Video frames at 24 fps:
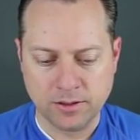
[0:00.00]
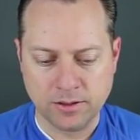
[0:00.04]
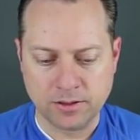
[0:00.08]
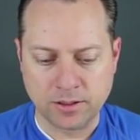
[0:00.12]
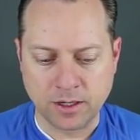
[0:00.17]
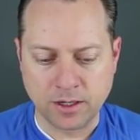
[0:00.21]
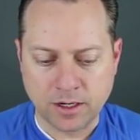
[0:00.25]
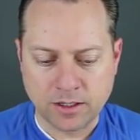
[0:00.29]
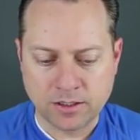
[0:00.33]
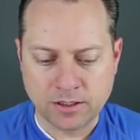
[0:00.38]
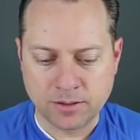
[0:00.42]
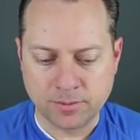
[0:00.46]

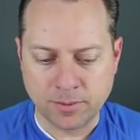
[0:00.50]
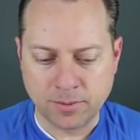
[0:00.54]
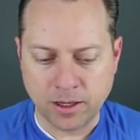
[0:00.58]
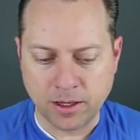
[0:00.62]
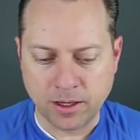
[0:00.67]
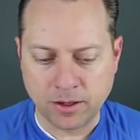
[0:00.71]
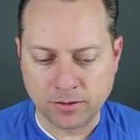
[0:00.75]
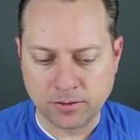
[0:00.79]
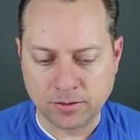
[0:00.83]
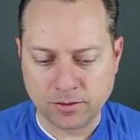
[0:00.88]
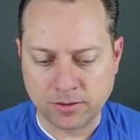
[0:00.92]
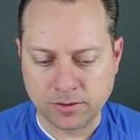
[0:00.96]
talks
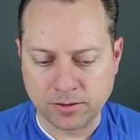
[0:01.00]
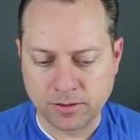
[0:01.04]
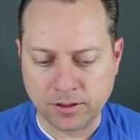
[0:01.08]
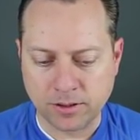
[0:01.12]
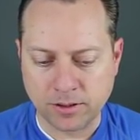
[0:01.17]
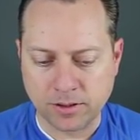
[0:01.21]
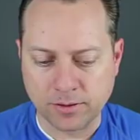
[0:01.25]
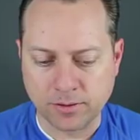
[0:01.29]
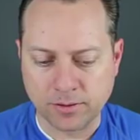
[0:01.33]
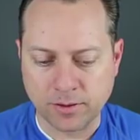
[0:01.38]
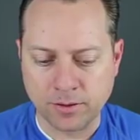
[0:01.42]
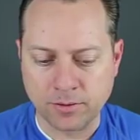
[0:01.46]
about,
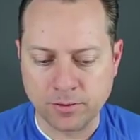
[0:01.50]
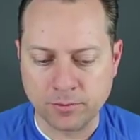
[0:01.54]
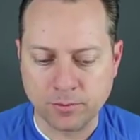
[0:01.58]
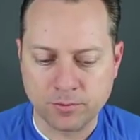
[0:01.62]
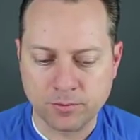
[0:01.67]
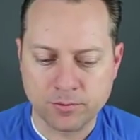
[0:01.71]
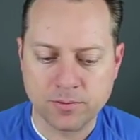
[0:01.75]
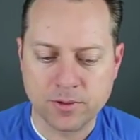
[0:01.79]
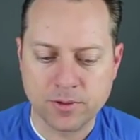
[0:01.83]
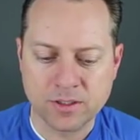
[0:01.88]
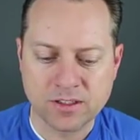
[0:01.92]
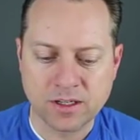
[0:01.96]
uh, and
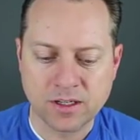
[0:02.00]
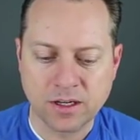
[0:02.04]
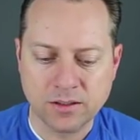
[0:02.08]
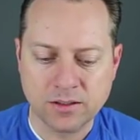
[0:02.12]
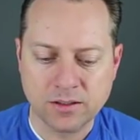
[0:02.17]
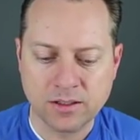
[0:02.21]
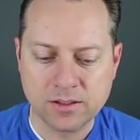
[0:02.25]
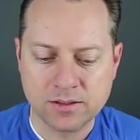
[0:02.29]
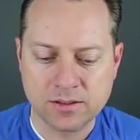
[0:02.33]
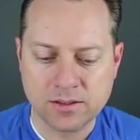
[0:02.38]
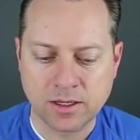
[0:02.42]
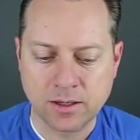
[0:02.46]
this all
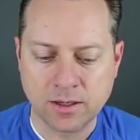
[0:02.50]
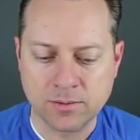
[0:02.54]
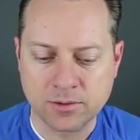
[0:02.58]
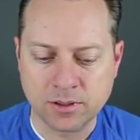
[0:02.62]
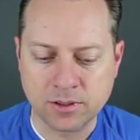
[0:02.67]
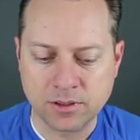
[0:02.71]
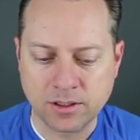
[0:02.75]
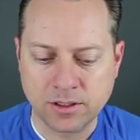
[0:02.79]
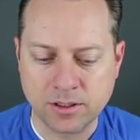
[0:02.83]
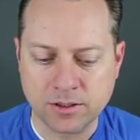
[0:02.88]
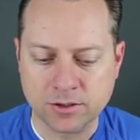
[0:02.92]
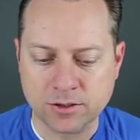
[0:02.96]
does come
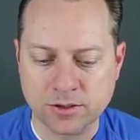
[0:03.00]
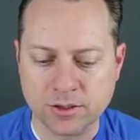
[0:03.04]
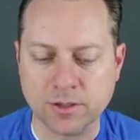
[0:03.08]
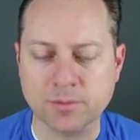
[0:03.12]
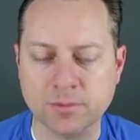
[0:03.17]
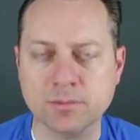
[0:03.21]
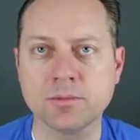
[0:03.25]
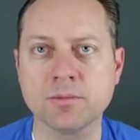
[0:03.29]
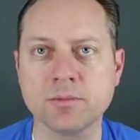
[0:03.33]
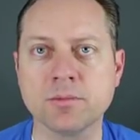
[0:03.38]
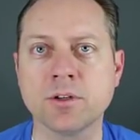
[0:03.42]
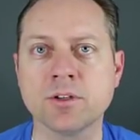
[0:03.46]
to leadership
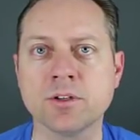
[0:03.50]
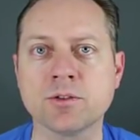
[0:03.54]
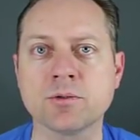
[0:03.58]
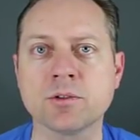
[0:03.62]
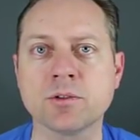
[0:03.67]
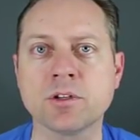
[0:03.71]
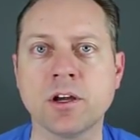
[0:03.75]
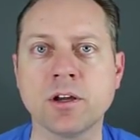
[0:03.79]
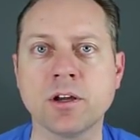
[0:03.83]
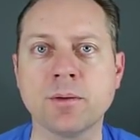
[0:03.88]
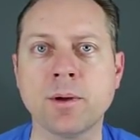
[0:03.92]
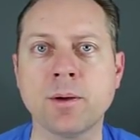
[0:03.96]
because we're
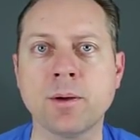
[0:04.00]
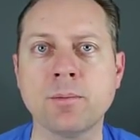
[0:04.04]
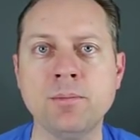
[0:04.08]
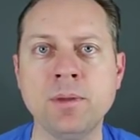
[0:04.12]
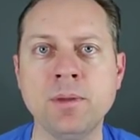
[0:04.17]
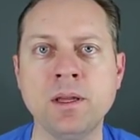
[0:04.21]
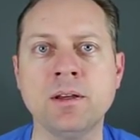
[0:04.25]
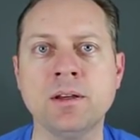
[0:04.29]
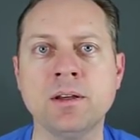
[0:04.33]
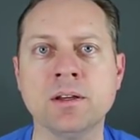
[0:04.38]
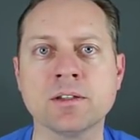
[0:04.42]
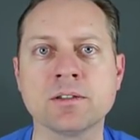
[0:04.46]
talking about
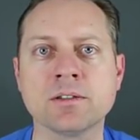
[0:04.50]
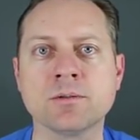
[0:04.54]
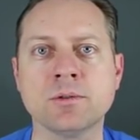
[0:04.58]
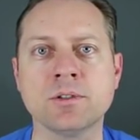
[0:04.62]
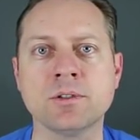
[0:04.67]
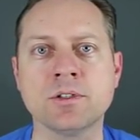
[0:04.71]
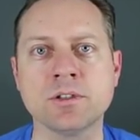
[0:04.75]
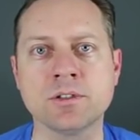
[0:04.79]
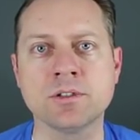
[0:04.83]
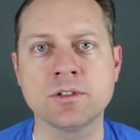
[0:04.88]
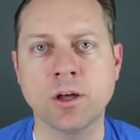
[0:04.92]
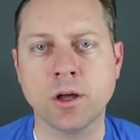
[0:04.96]
meekness,
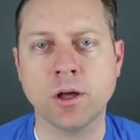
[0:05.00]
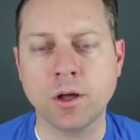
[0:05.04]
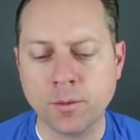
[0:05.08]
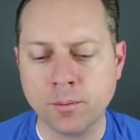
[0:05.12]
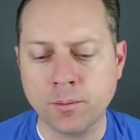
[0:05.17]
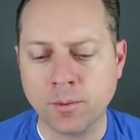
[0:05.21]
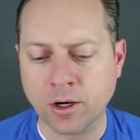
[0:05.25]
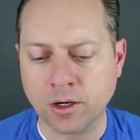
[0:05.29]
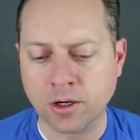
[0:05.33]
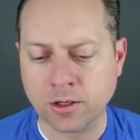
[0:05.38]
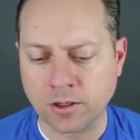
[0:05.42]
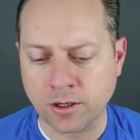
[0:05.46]
which is the
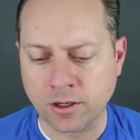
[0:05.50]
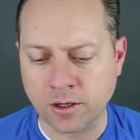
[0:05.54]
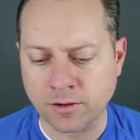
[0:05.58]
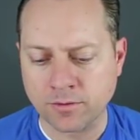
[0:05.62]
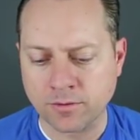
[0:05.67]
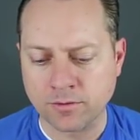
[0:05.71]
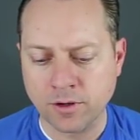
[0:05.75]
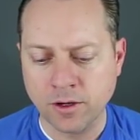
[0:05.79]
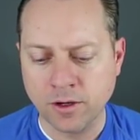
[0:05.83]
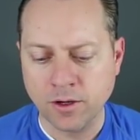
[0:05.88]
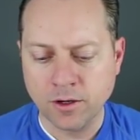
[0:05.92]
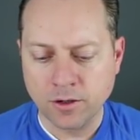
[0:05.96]
hallmark
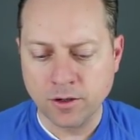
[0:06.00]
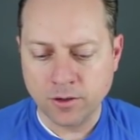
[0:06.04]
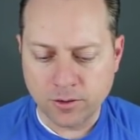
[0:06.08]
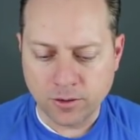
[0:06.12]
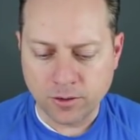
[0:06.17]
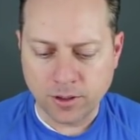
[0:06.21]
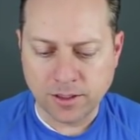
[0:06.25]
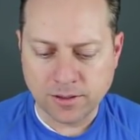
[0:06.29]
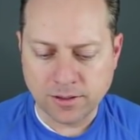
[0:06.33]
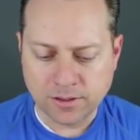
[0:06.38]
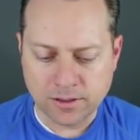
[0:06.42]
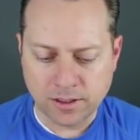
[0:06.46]
of
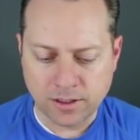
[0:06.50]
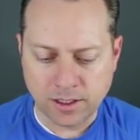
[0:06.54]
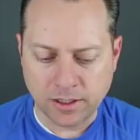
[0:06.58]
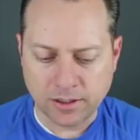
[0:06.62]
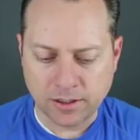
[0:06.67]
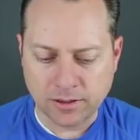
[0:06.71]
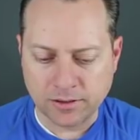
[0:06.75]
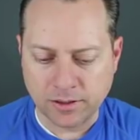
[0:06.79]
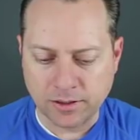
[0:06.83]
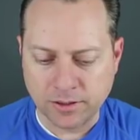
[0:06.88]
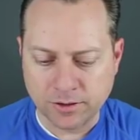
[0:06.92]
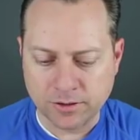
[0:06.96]
Christ
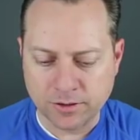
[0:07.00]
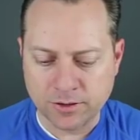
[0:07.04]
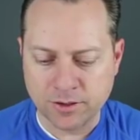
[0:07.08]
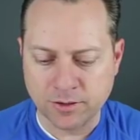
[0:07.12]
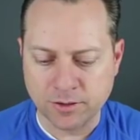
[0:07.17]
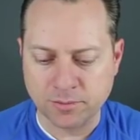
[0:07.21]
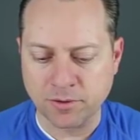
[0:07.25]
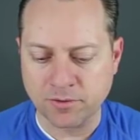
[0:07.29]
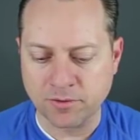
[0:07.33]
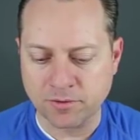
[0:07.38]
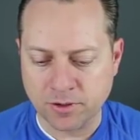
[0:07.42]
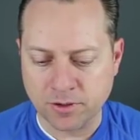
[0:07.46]
like
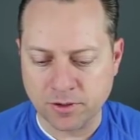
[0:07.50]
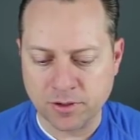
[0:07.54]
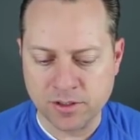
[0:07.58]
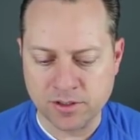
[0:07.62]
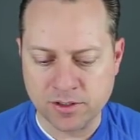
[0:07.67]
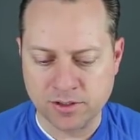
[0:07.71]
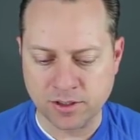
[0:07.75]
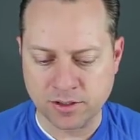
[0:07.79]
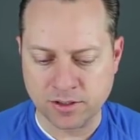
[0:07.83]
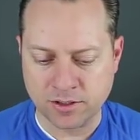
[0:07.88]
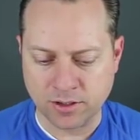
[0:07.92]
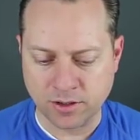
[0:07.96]
leadership, if there
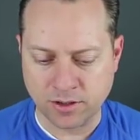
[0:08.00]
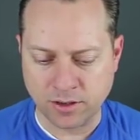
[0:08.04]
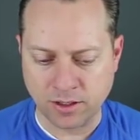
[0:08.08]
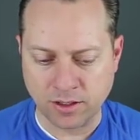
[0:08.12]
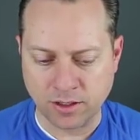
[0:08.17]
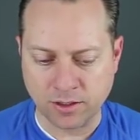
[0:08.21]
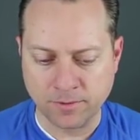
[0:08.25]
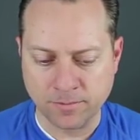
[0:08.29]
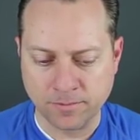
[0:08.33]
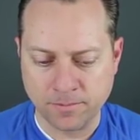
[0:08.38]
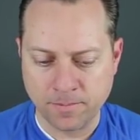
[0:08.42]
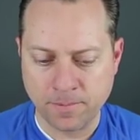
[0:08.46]
is such a
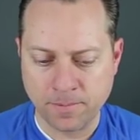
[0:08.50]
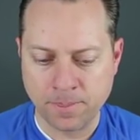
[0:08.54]
thing.